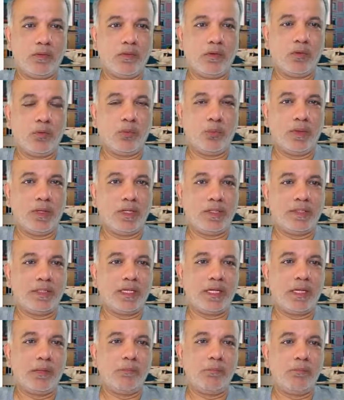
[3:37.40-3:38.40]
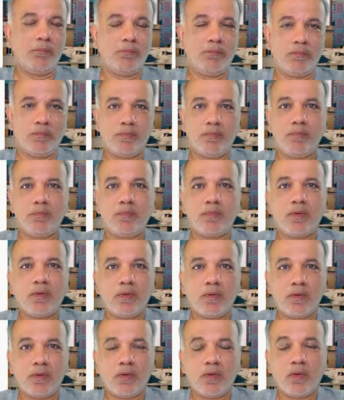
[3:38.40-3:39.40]
dwell time
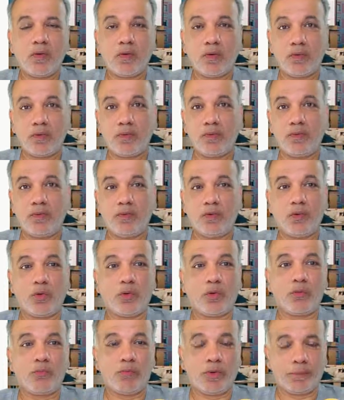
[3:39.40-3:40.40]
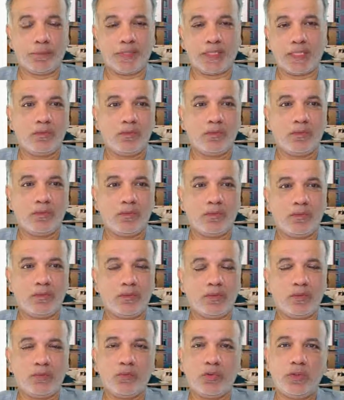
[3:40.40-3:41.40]
on your website.
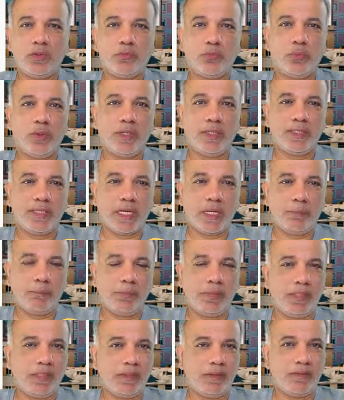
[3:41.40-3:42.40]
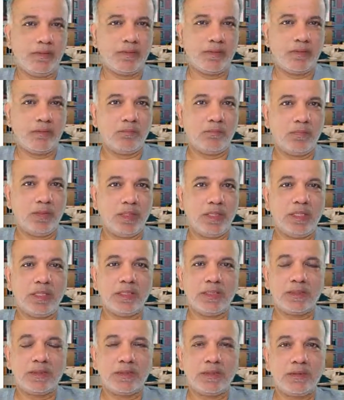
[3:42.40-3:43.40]
So what dwell time means
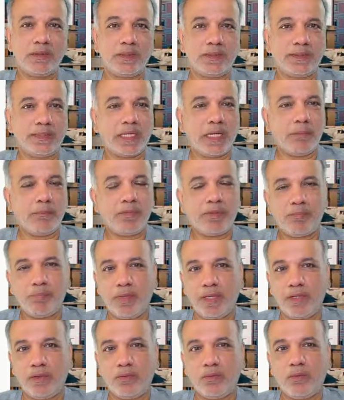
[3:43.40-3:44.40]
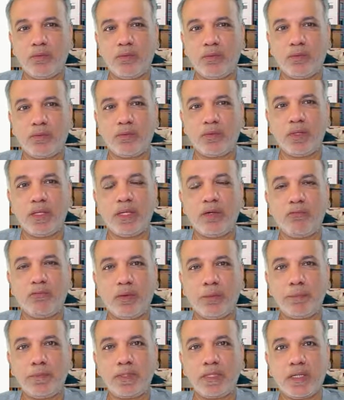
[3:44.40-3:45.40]
is the time spent on a
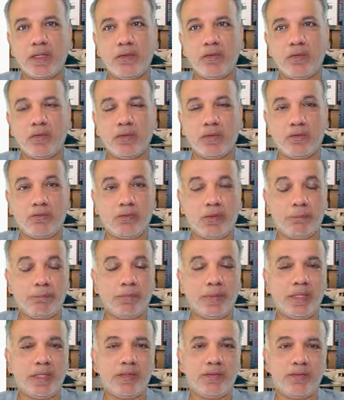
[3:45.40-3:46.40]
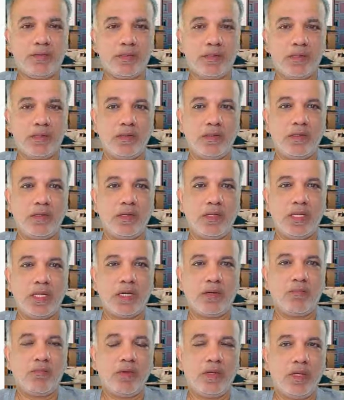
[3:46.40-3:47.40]
website or a web page.
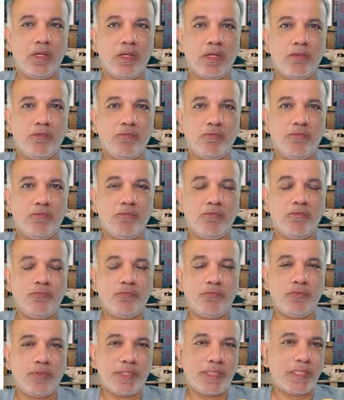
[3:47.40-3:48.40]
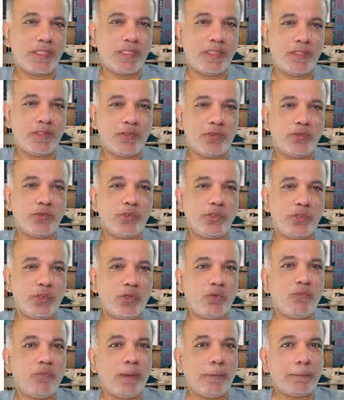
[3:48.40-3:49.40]
Now, if visitors to
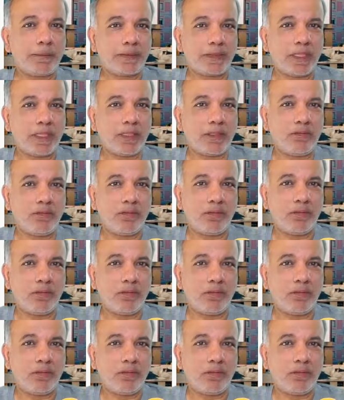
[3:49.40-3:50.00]
your website